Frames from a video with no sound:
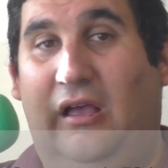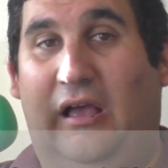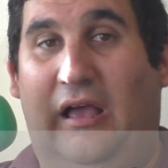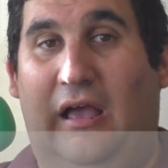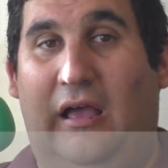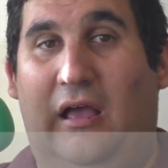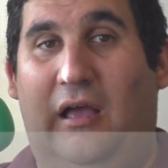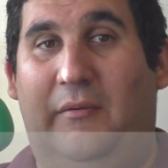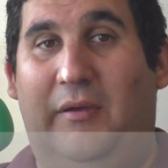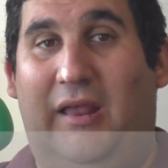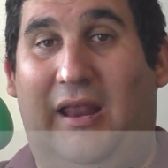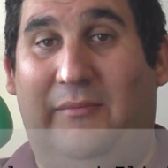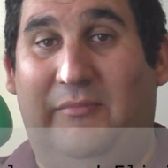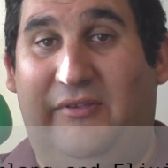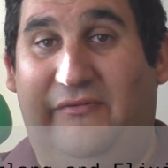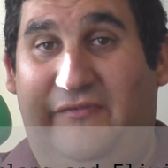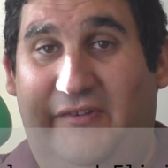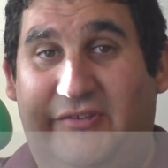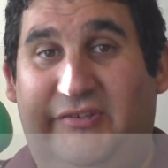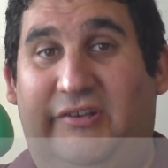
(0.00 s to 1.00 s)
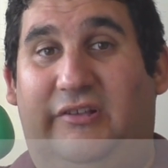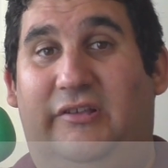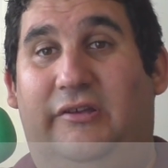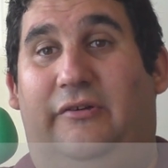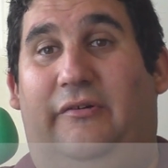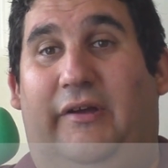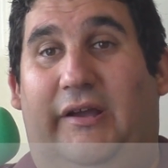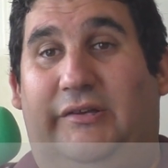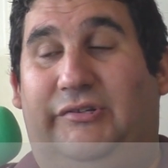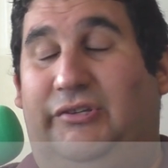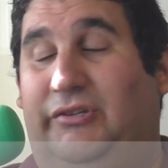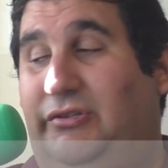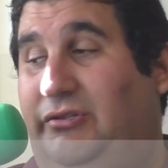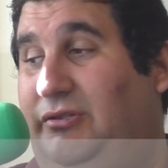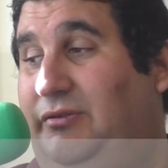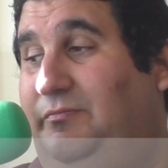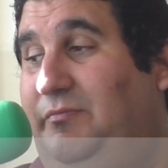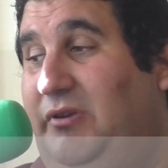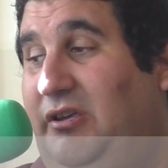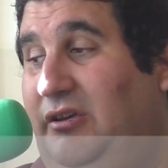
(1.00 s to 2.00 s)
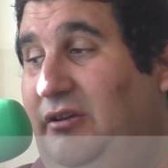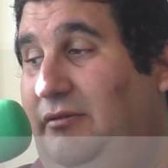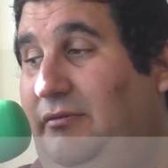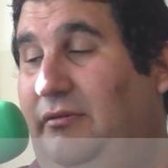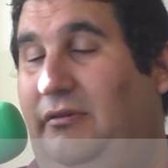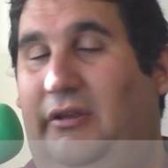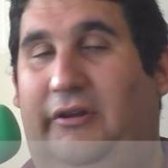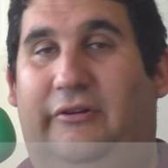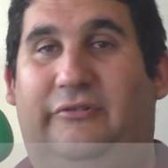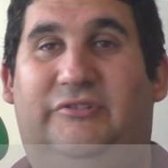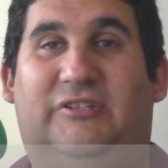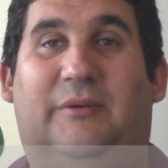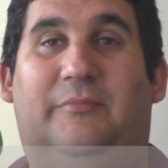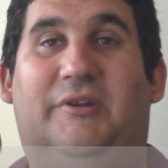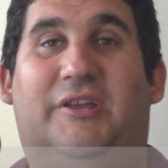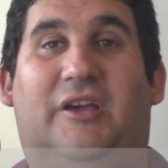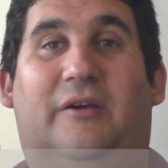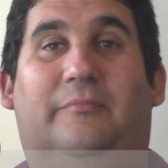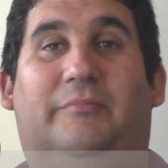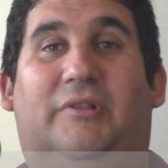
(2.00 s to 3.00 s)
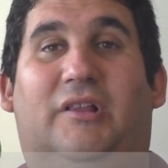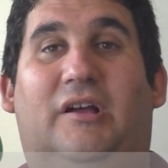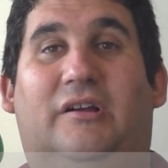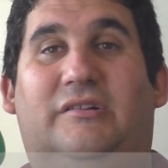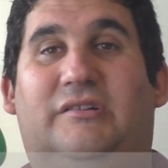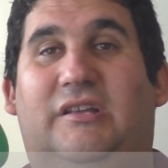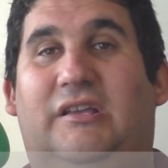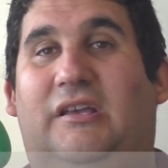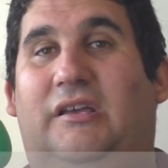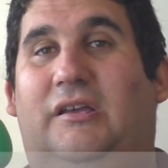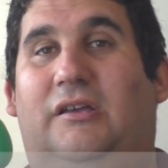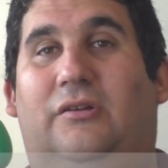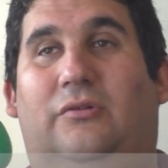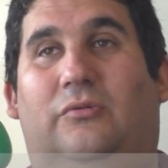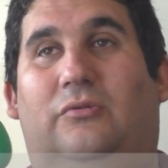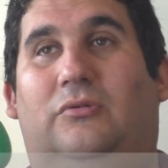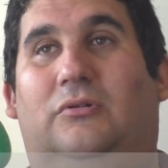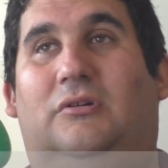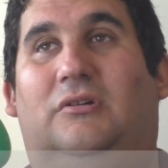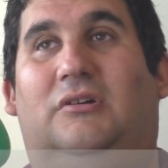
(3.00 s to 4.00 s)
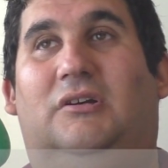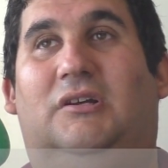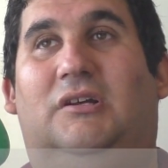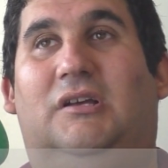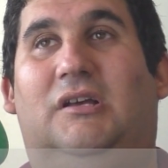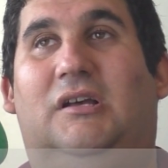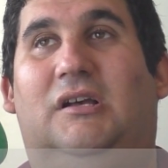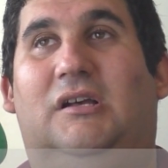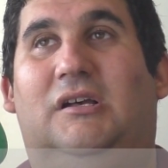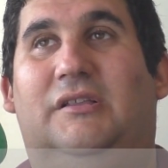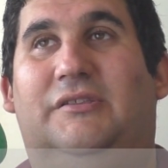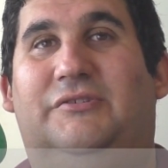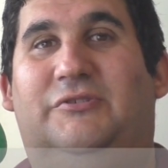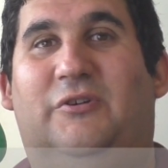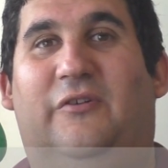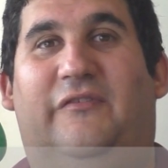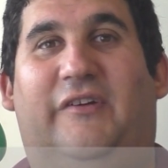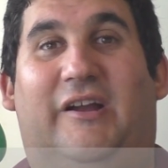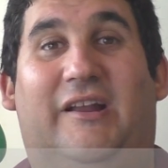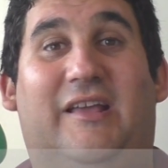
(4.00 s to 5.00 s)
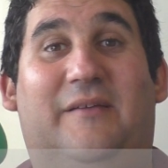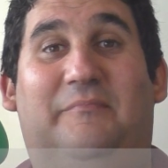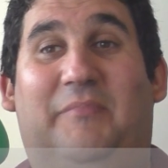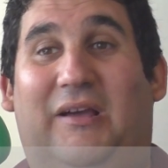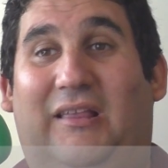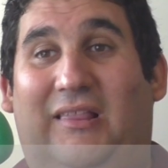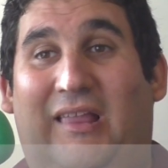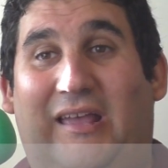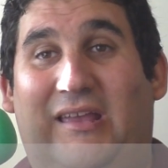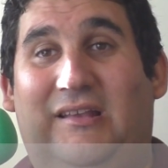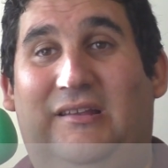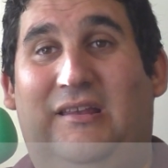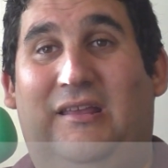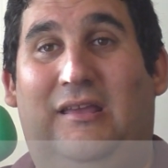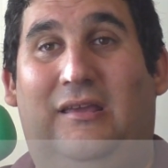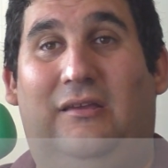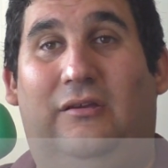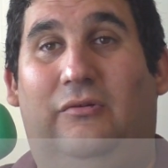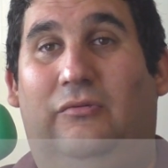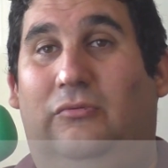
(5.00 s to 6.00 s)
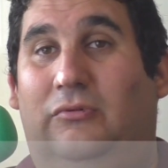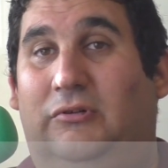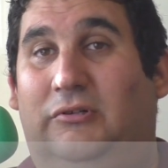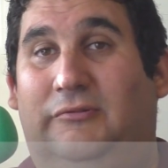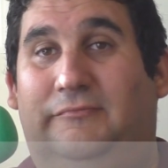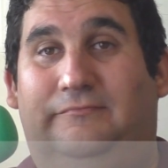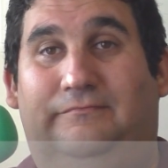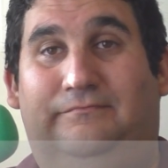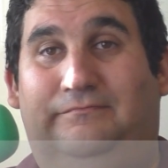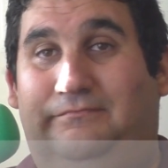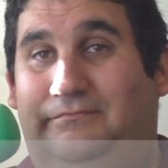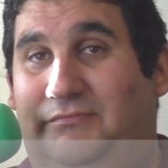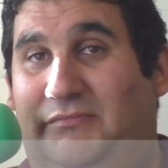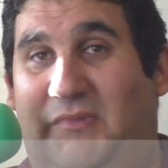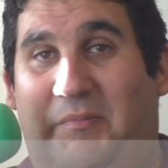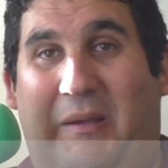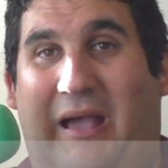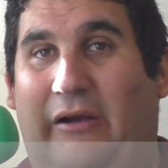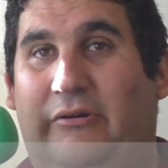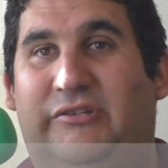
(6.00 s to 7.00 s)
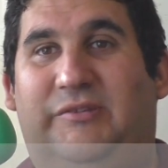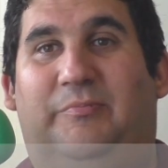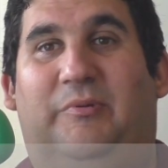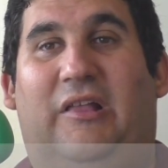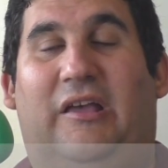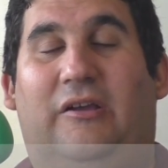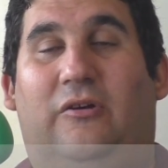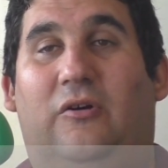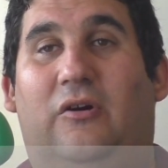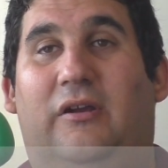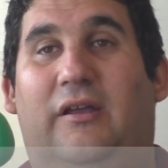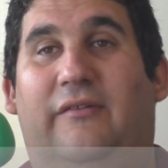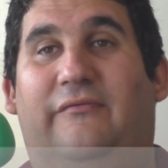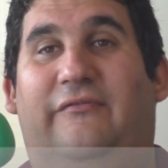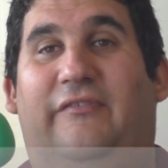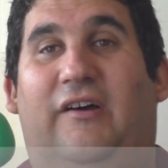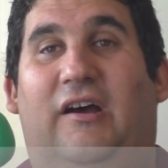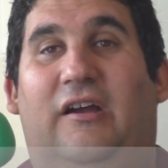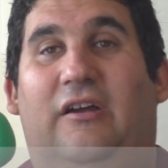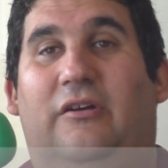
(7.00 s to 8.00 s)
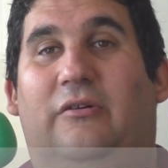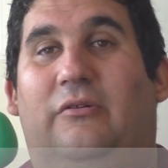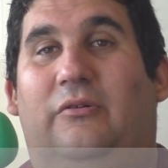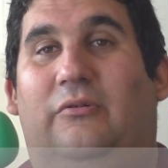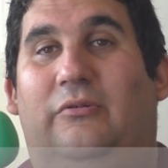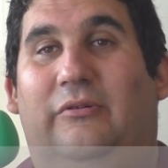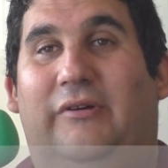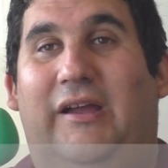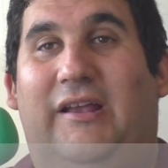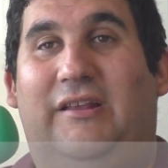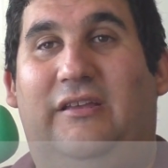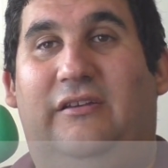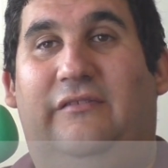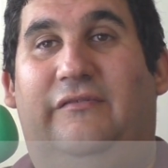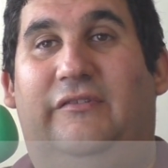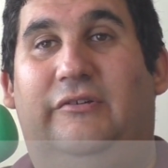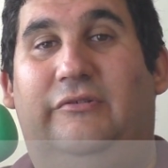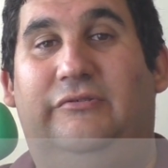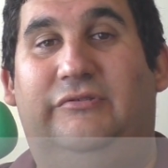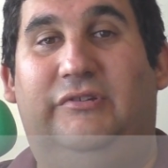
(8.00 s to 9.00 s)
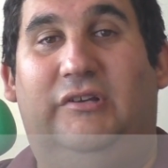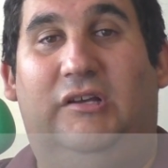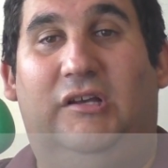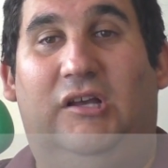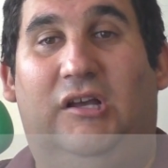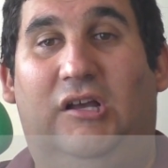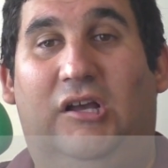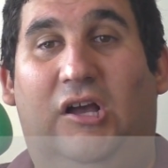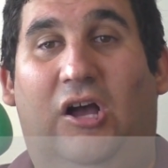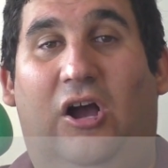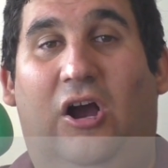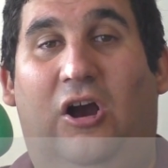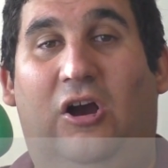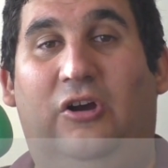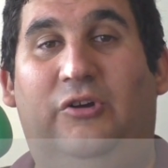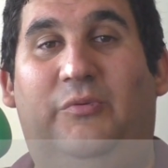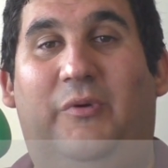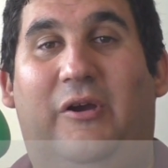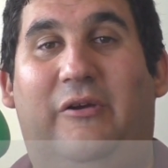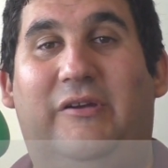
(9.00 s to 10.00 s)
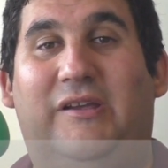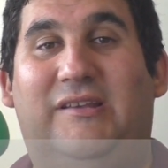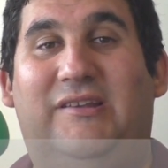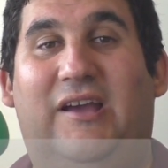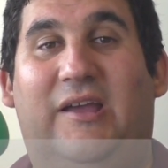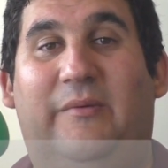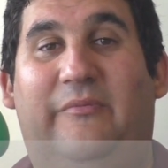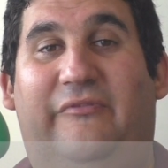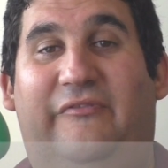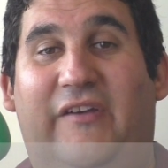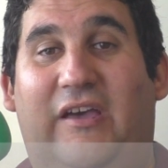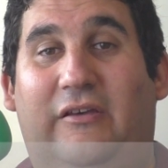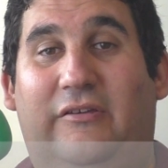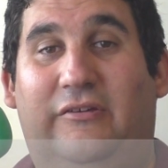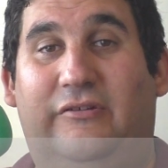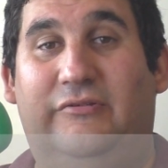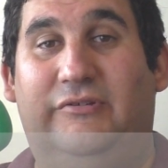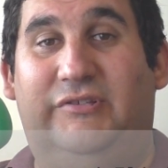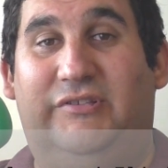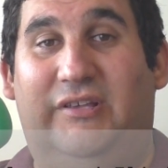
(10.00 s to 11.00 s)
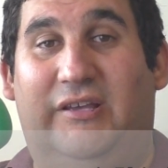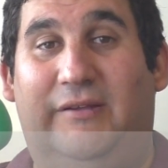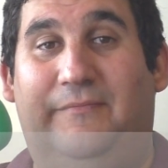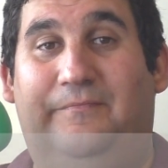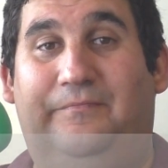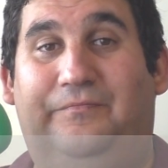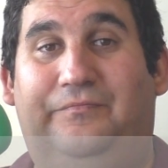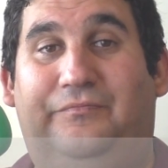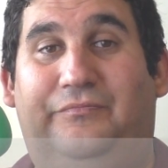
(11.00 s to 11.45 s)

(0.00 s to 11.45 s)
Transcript: um, and I mean physically crashes, be it know, somebody unplugged it or the server got hit by lightning or the power supply caught on fire or any of those hardware type failures that